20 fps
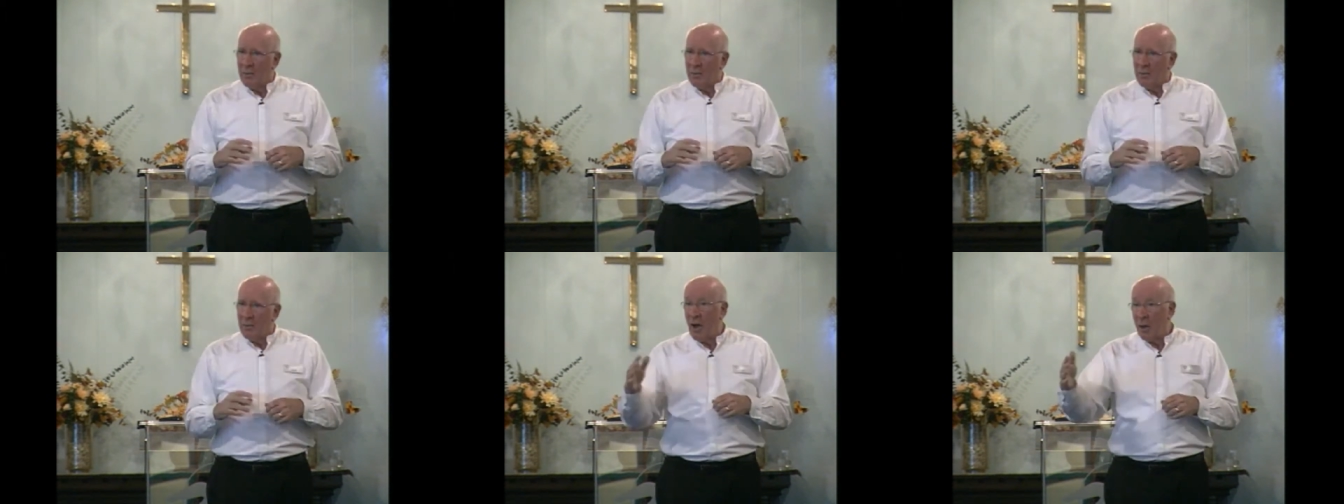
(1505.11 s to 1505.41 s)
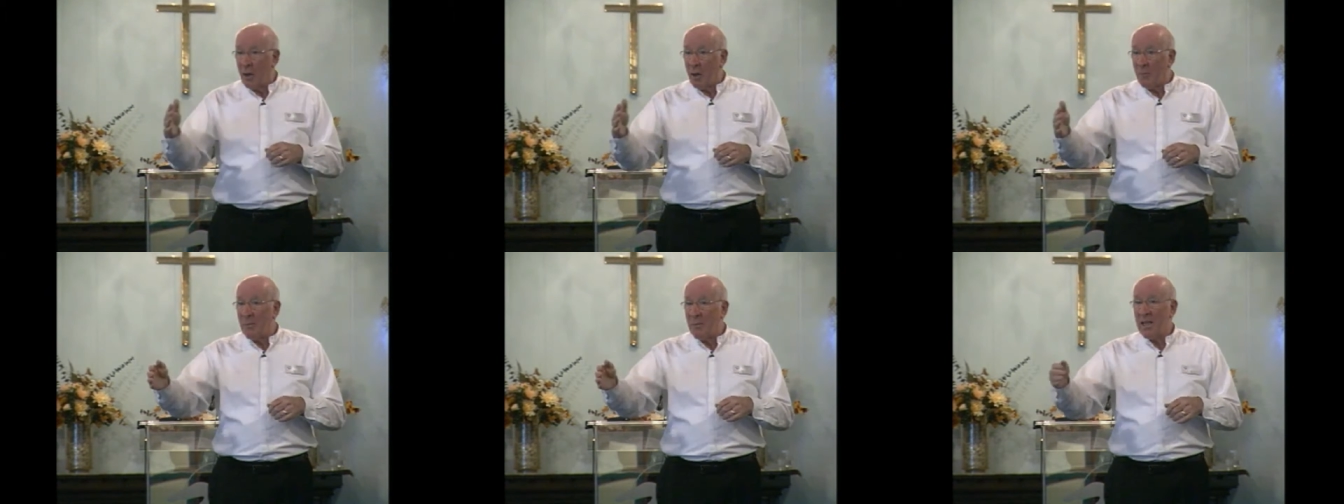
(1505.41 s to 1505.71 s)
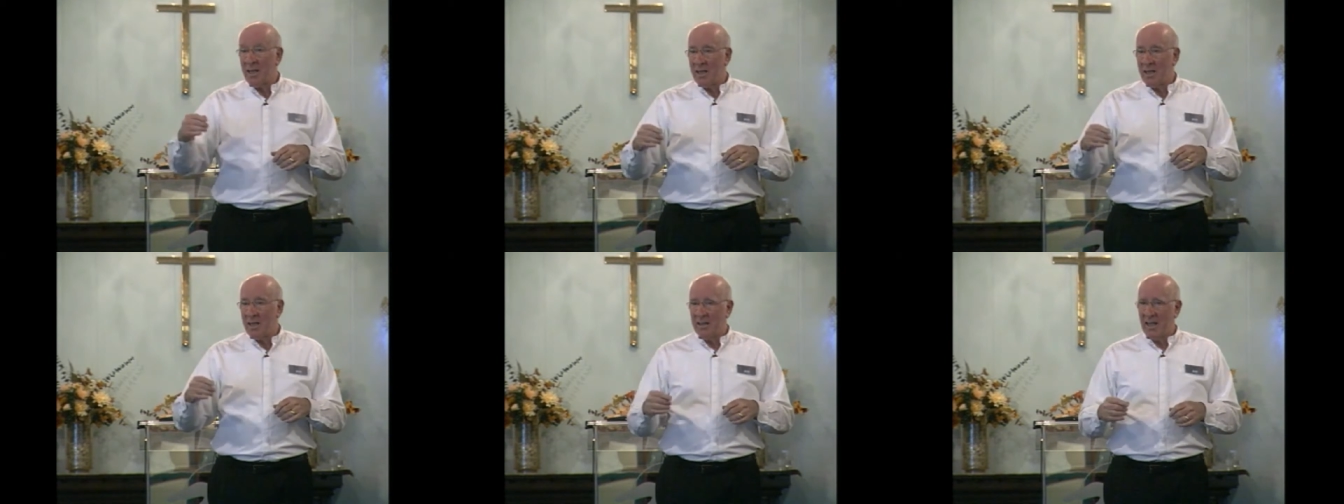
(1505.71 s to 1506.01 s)
we've gone
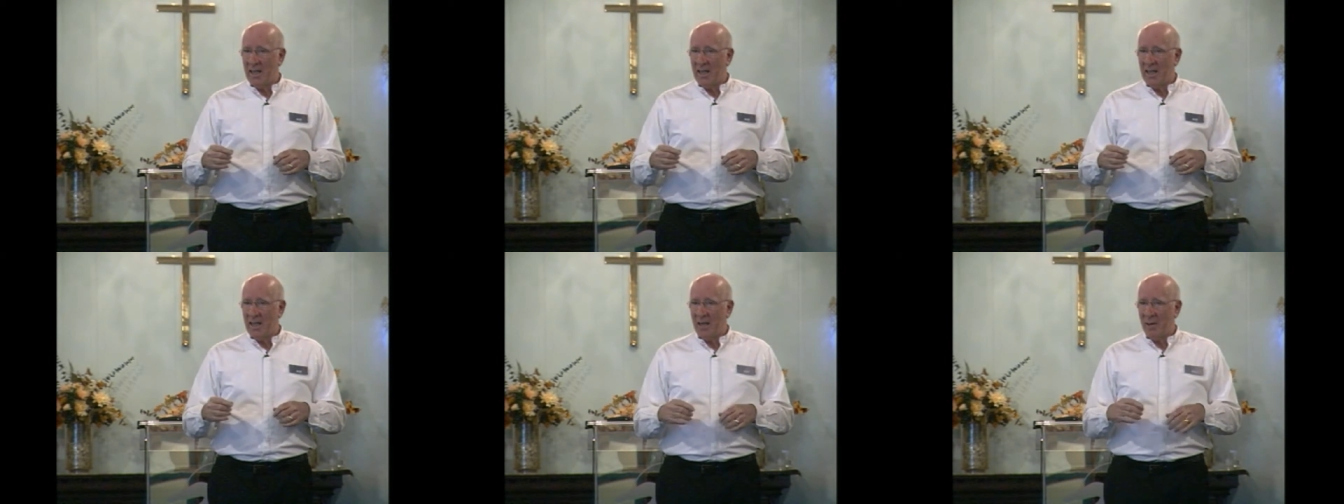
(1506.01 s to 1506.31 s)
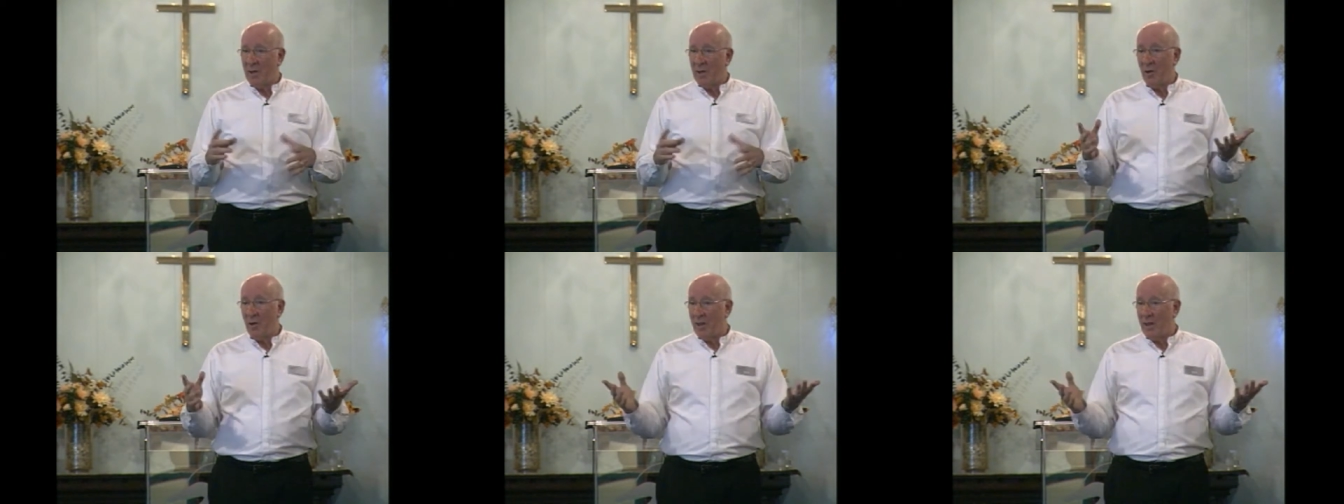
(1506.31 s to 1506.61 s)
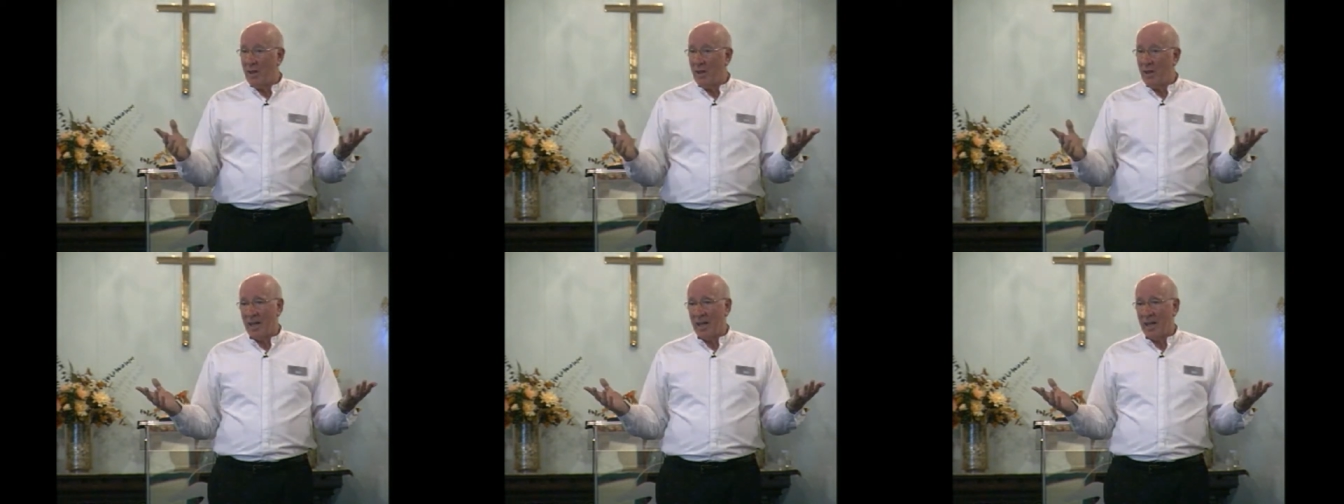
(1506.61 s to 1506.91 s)
beyond that. We know
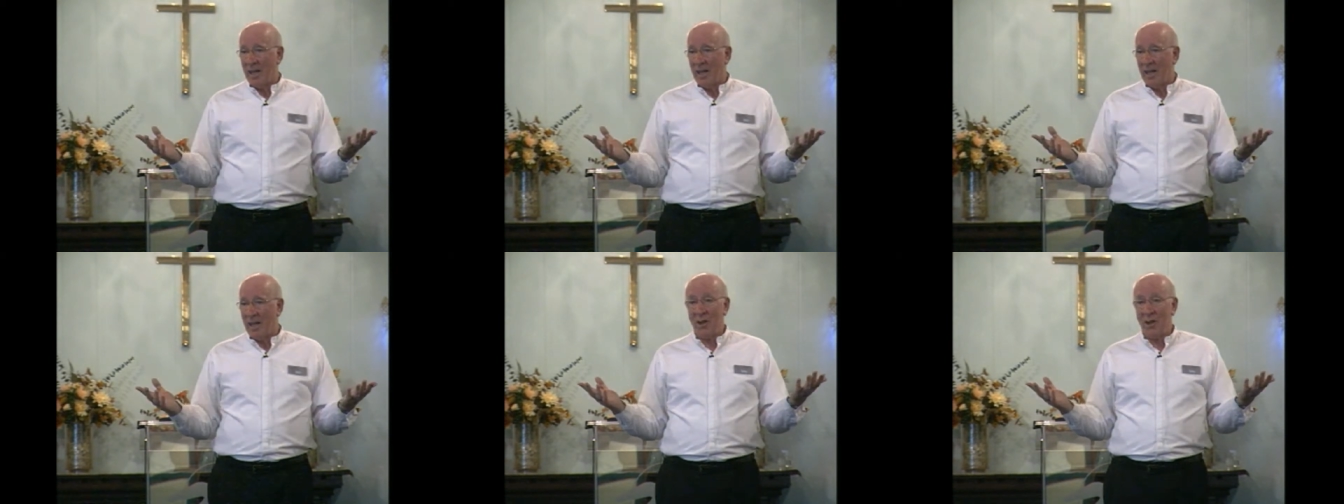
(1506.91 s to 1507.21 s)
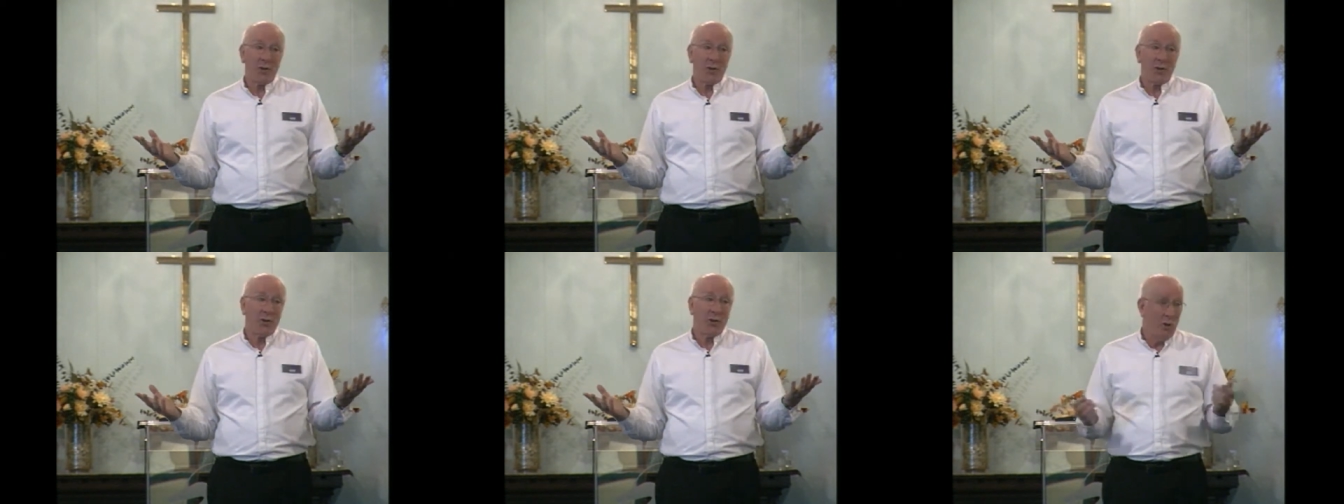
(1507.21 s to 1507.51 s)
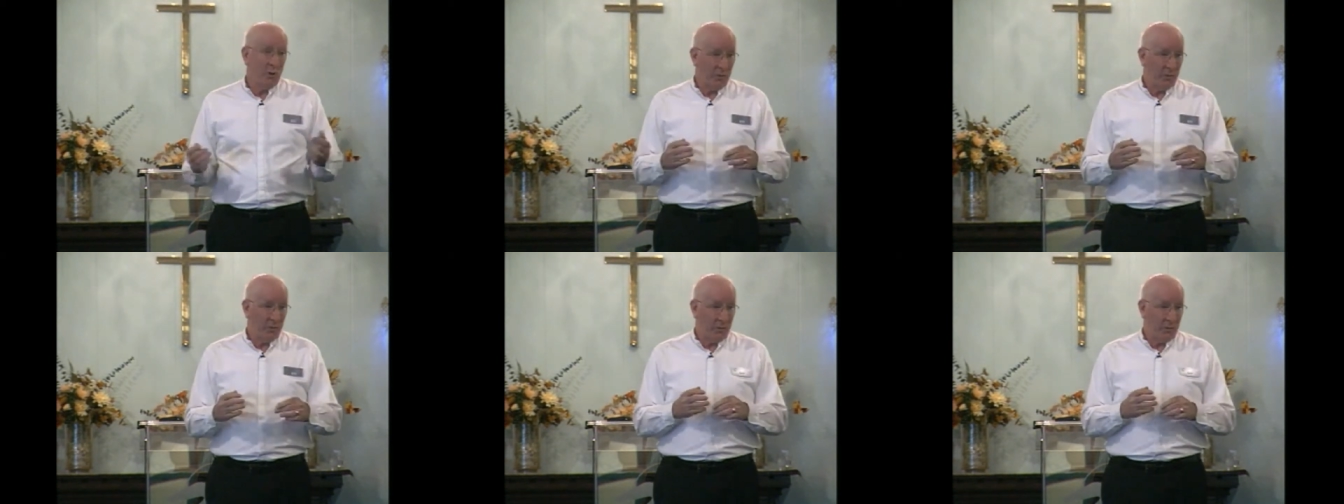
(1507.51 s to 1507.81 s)
that that's not
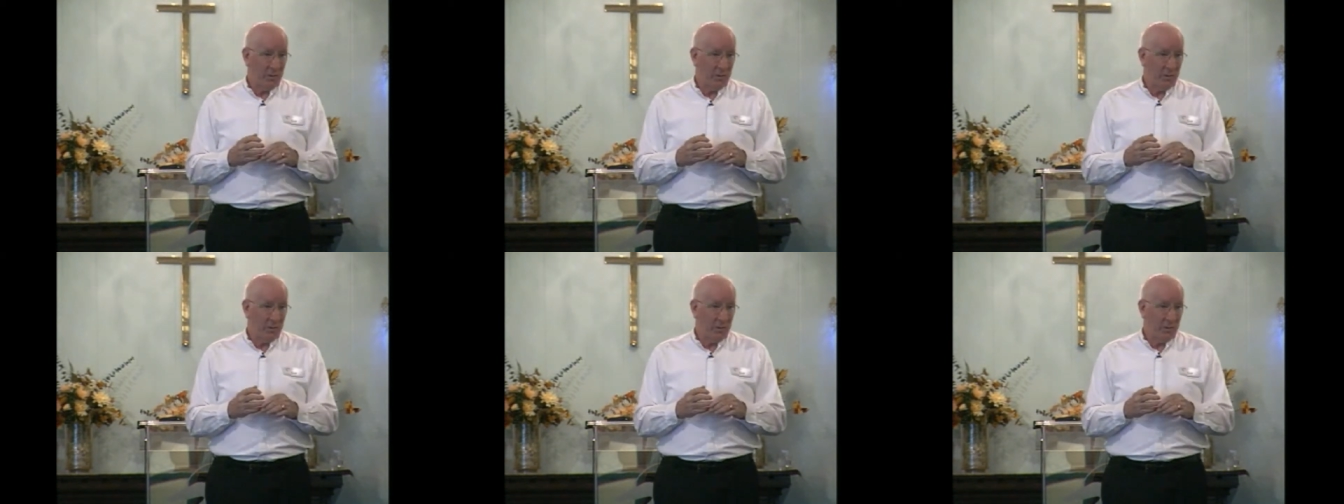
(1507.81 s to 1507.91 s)
true.